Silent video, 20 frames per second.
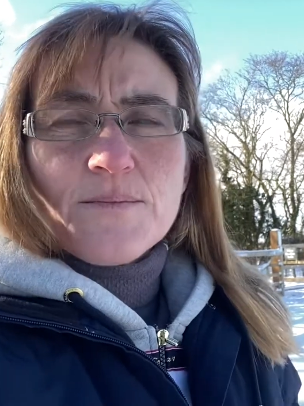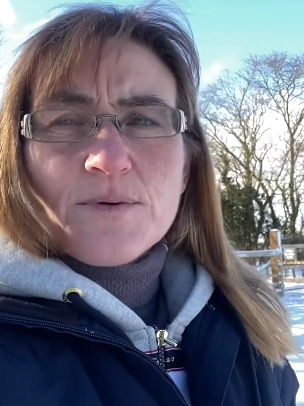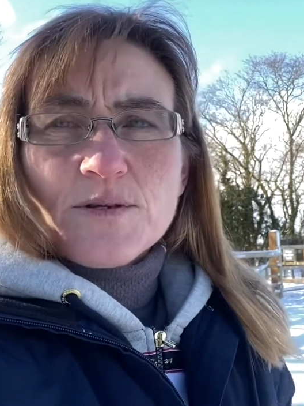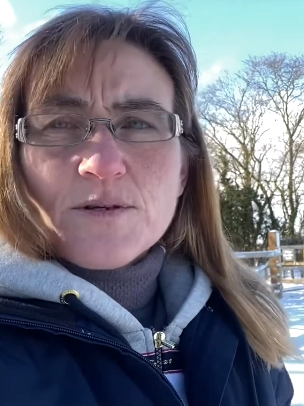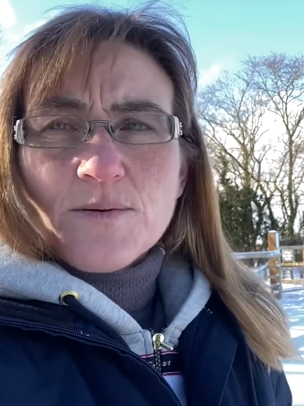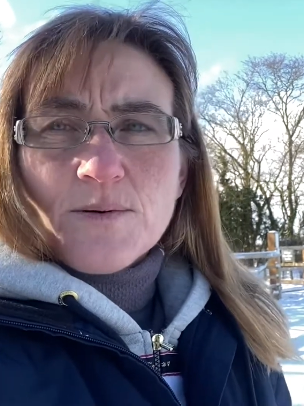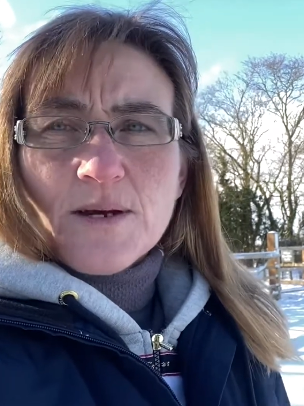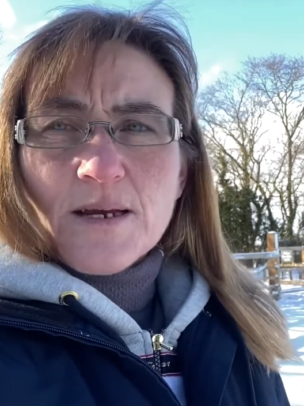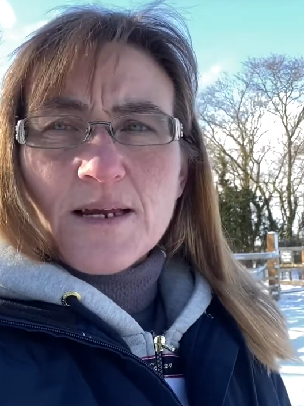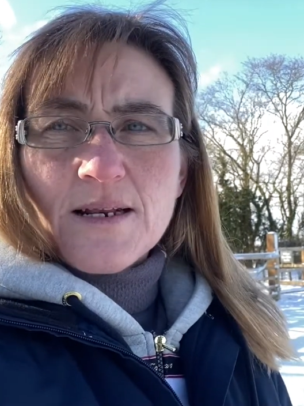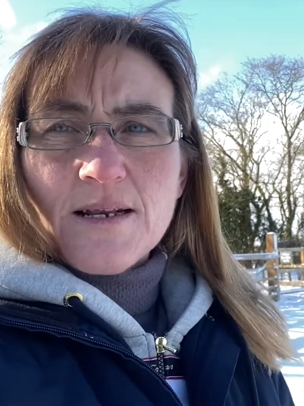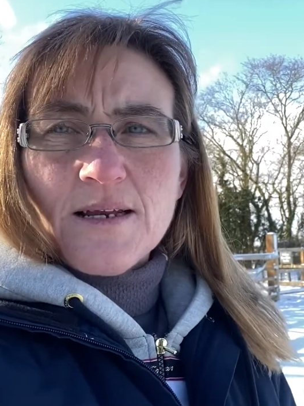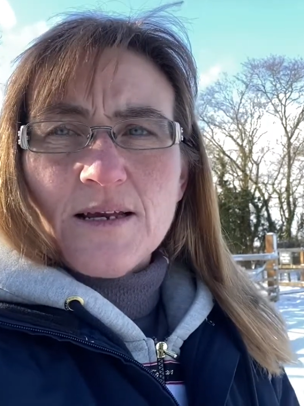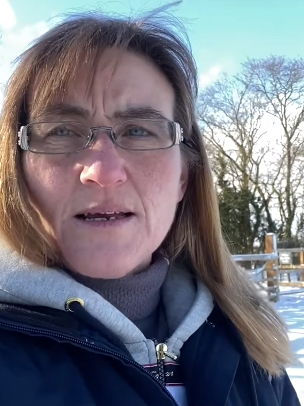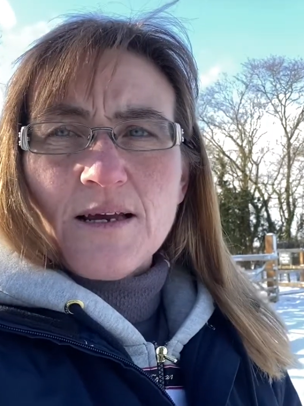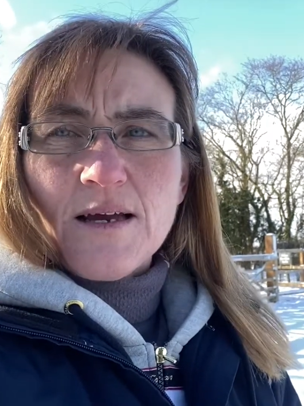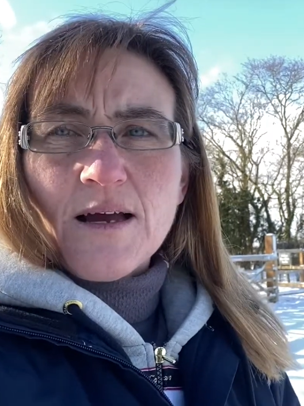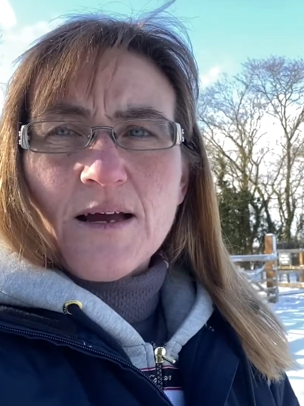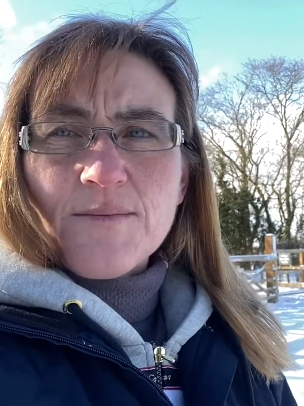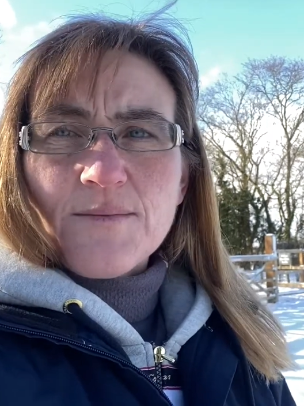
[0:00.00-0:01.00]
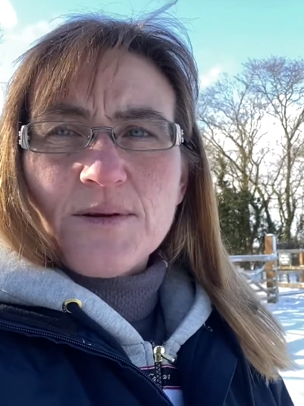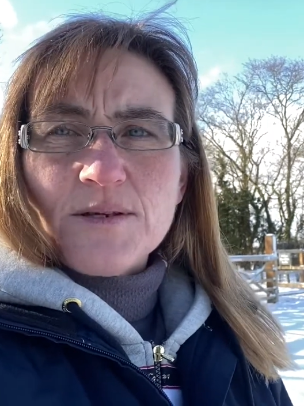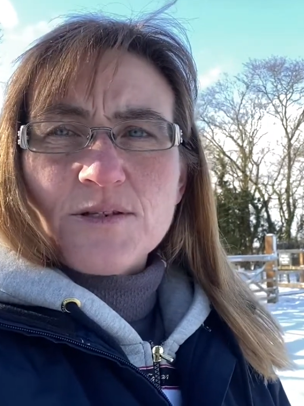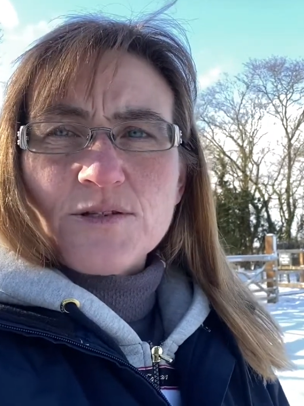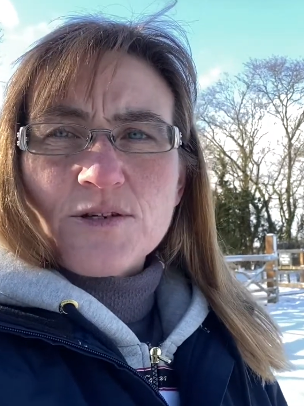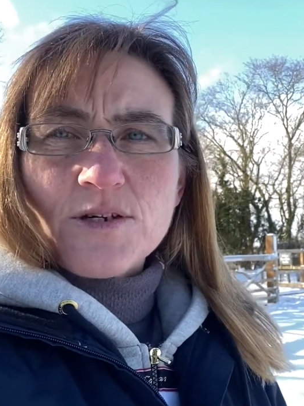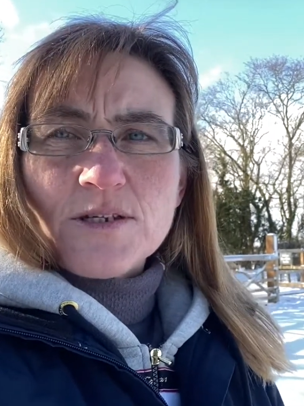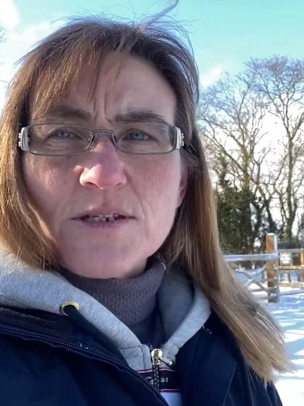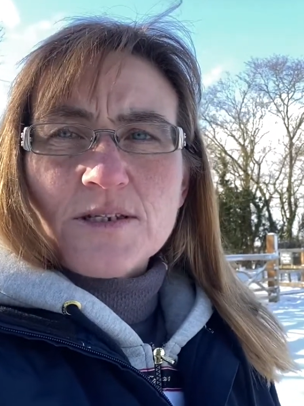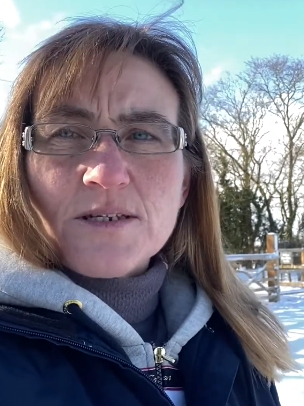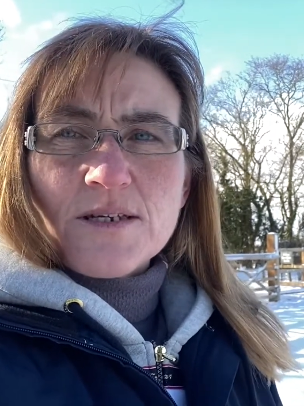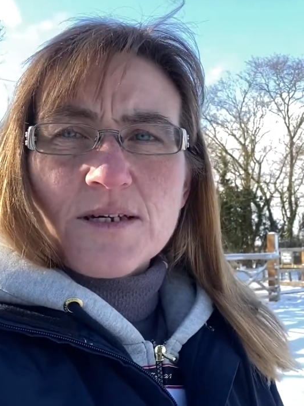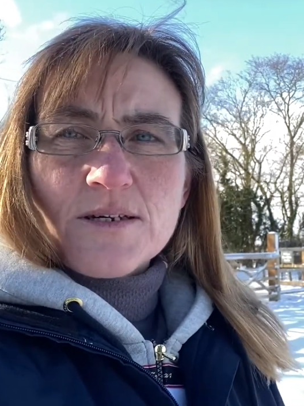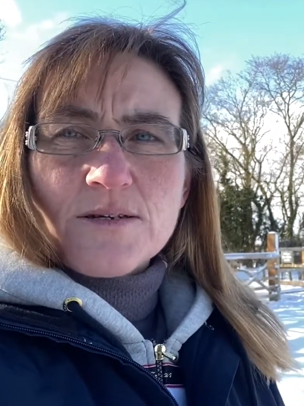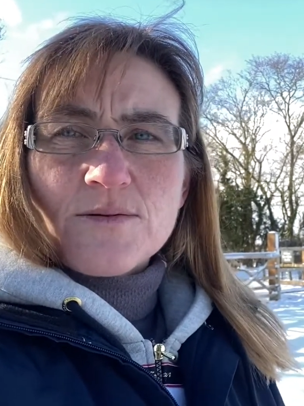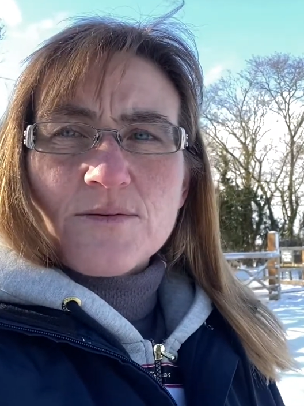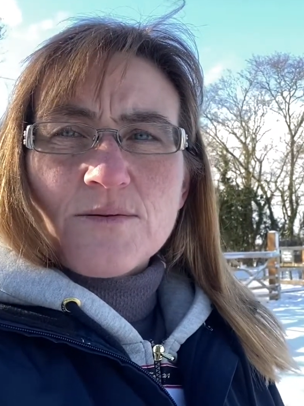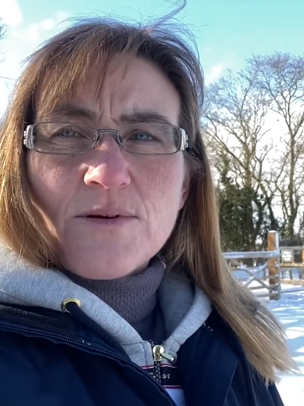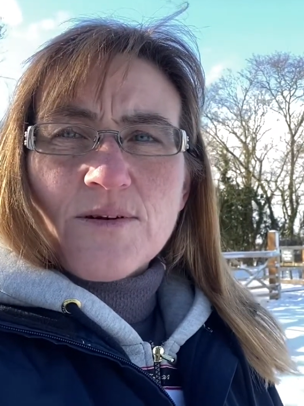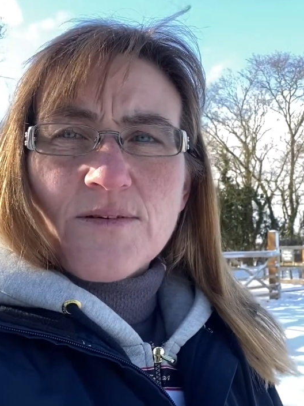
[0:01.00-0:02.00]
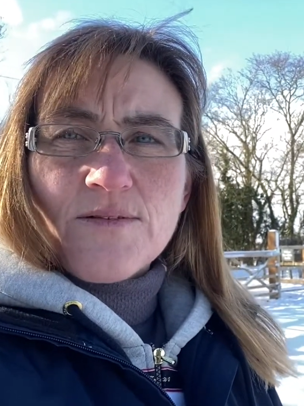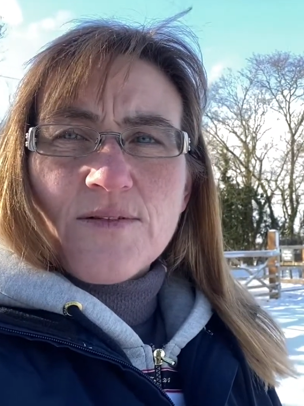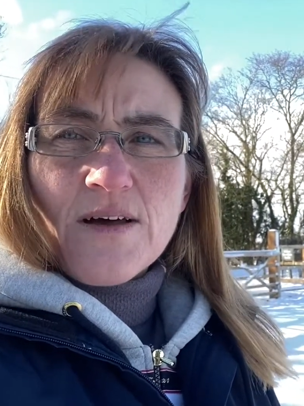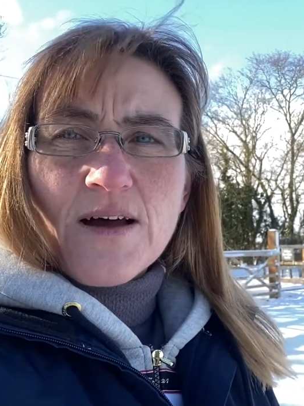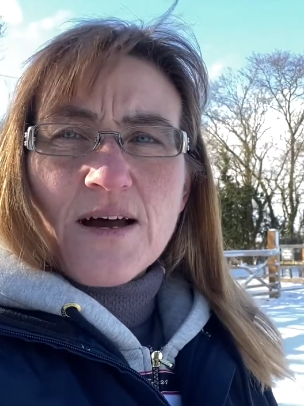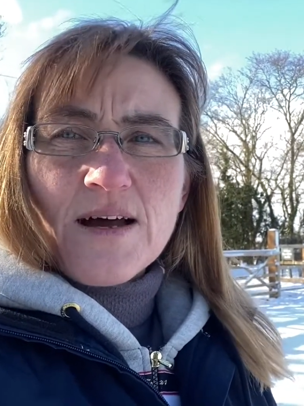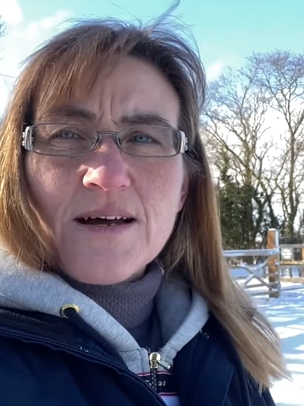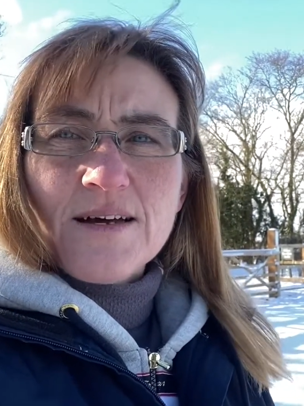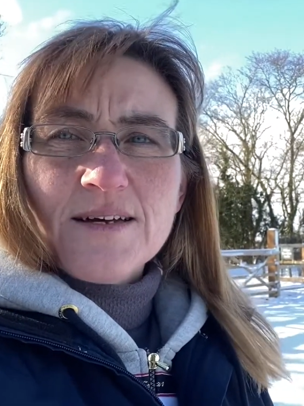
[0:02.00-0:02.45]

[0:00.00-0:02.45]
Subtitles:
between. I'm interested in all of that.